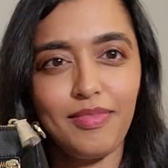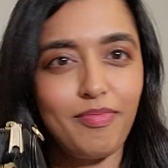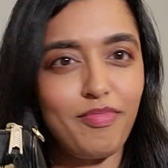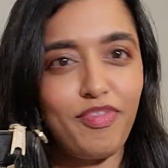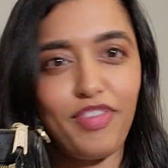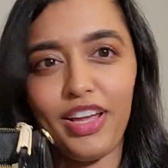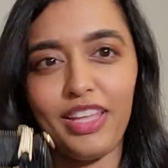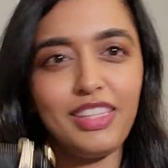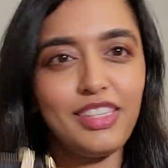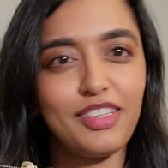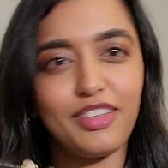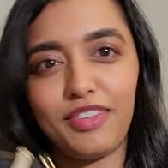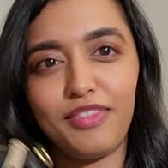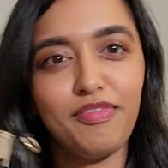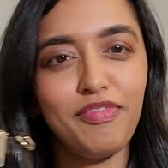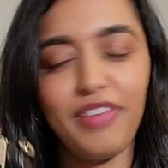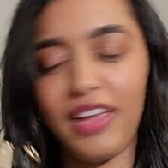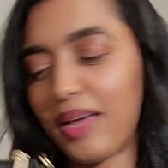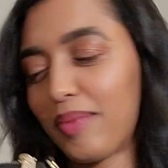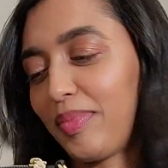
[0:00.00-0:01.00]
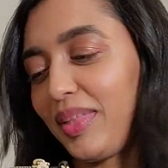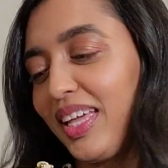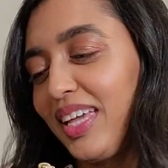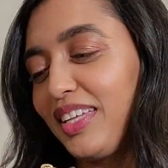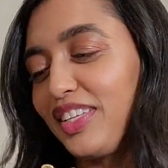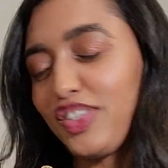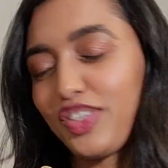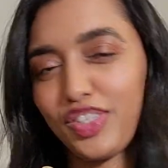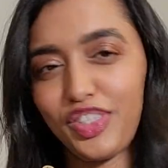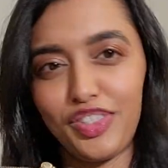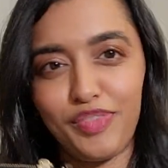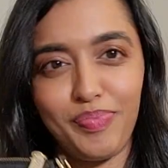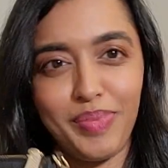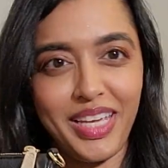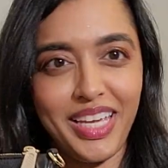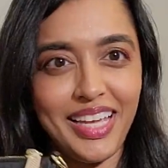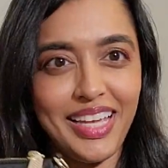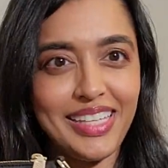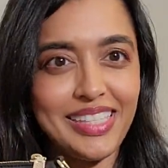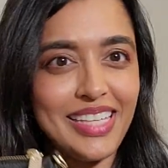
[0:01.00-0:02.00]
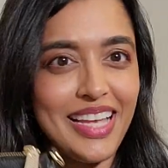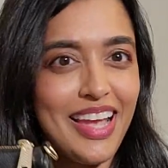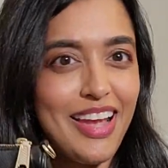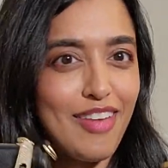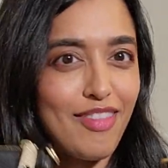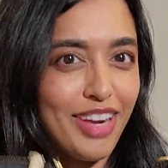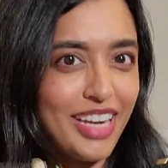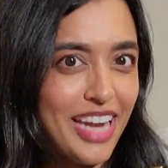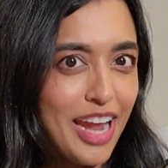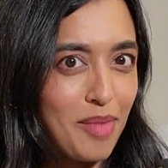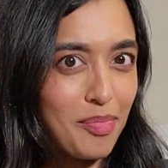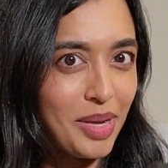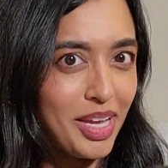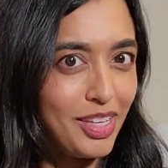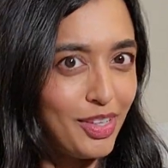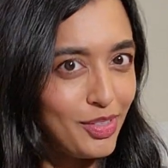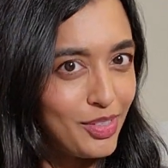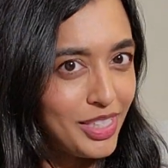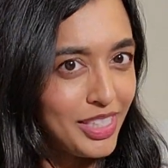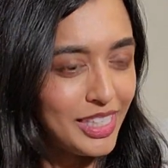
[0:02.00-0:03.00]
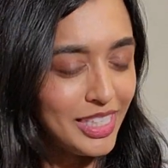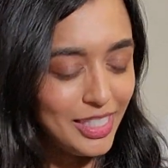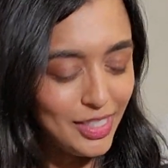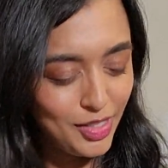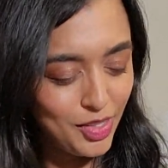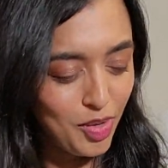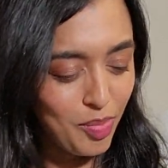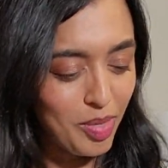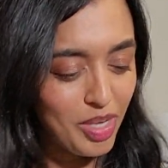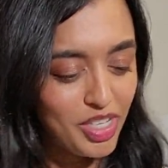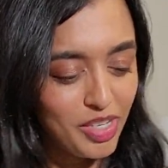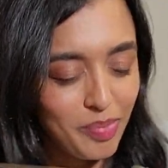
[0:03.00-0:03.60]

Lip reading: friends and family, just because right now I'm not using these so much.